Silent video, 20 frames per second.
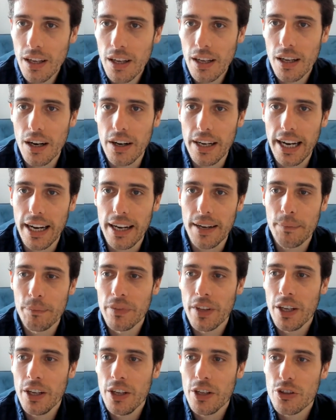Okay.
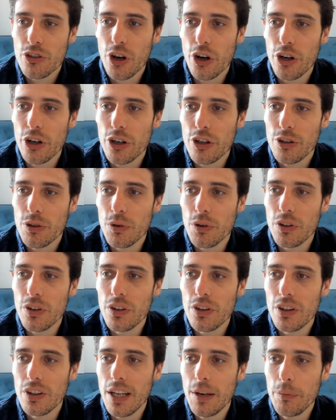So
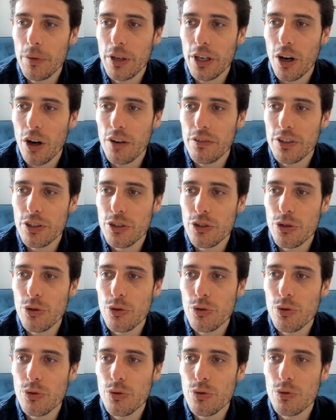then we go over
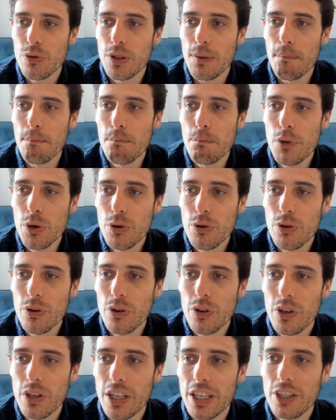to the
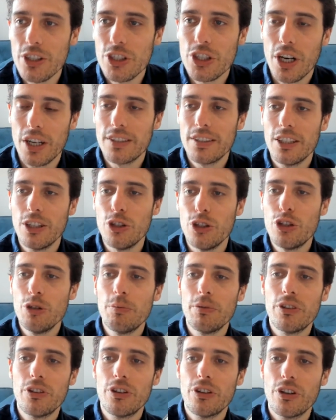moon conjuncting
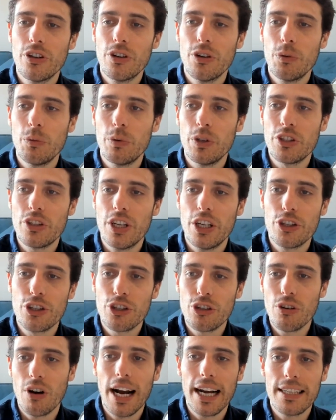Jupiter, which then
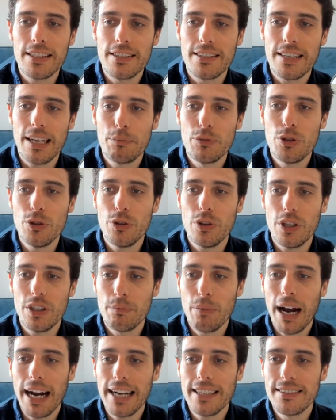trines Neptune in
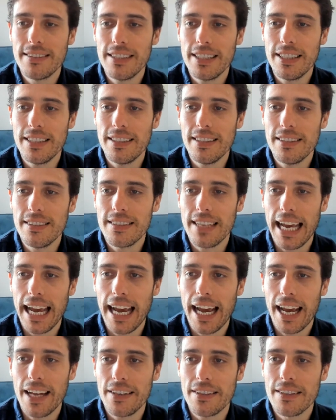Pisces,
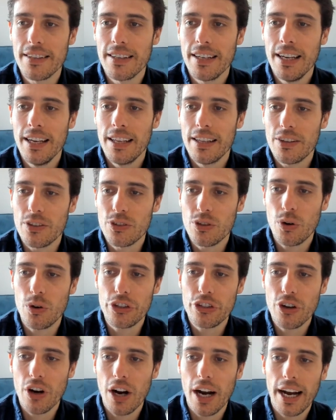and the Sol
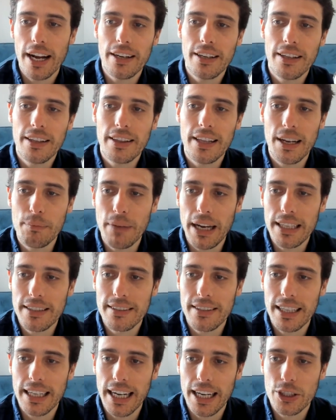trine then makes
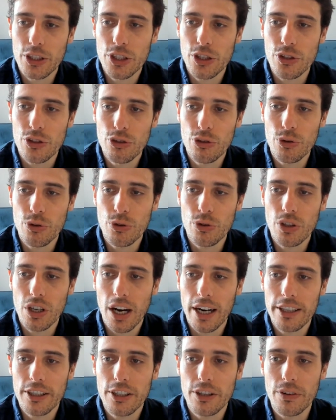a connection to the
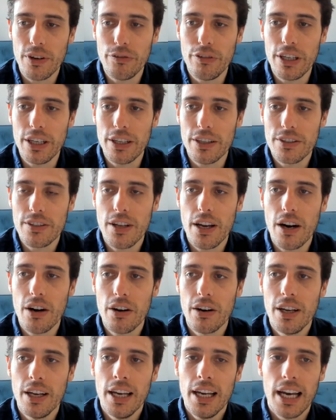9-degree Venus there.
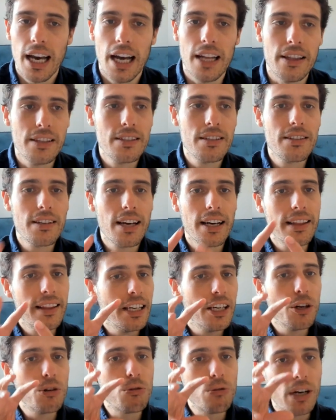And this is, I
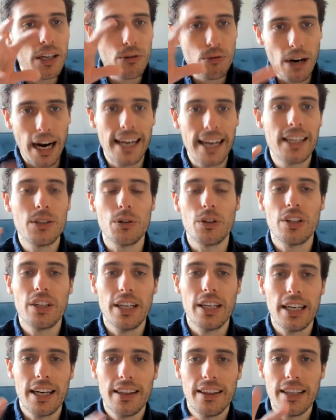think, a really radical
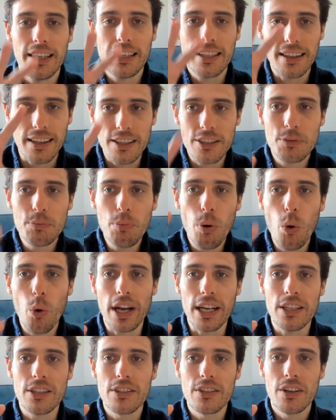thing. I think at this
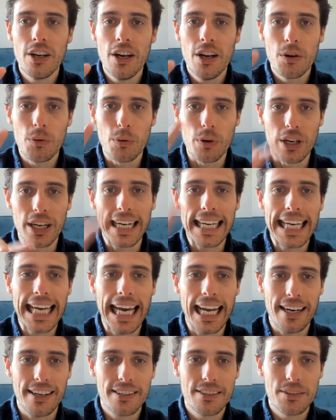point, we're going to
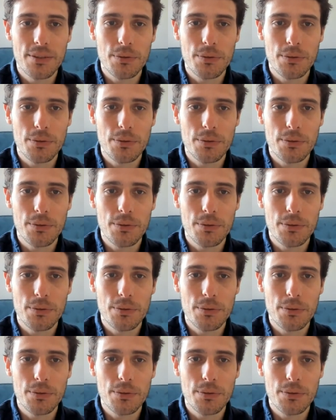get it.